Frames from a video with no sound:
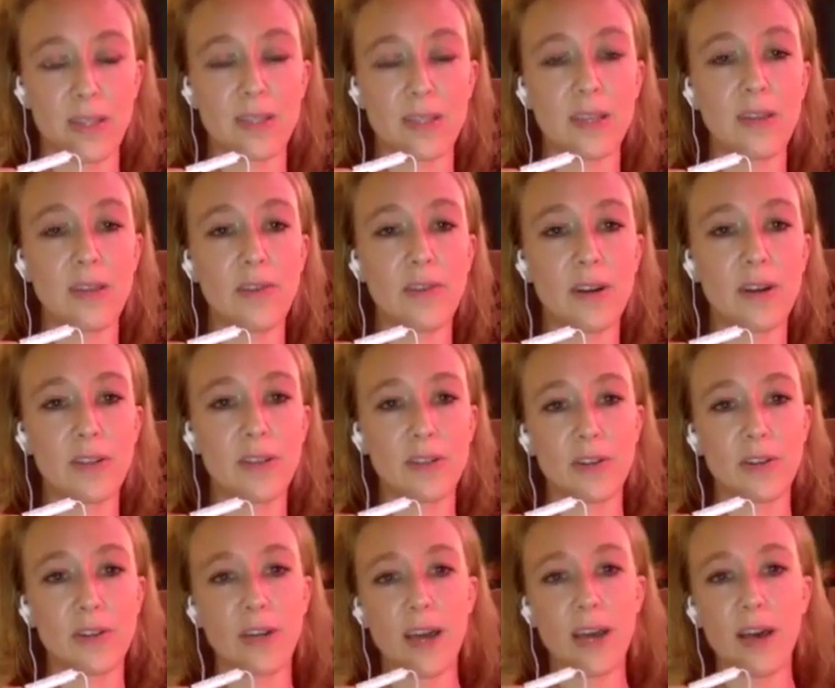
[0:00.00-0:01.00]
Instead of
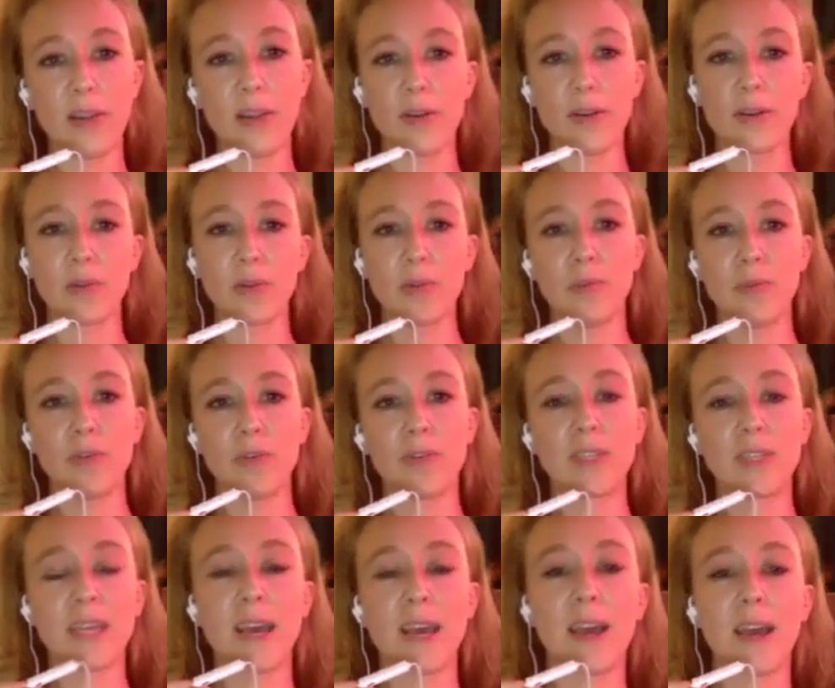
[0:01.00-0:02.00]
hunter-gatherers, we move
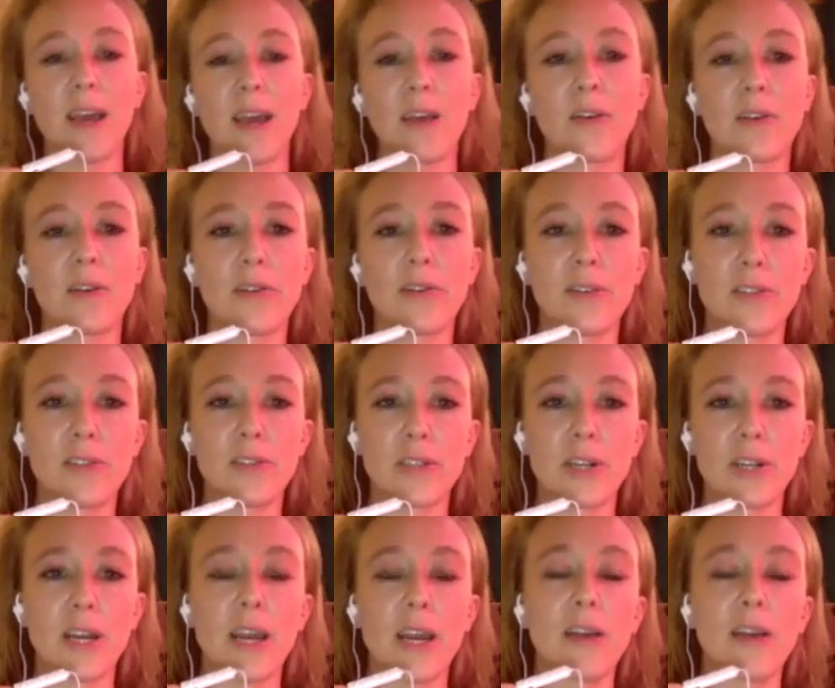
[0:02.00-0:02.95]
into agriculture.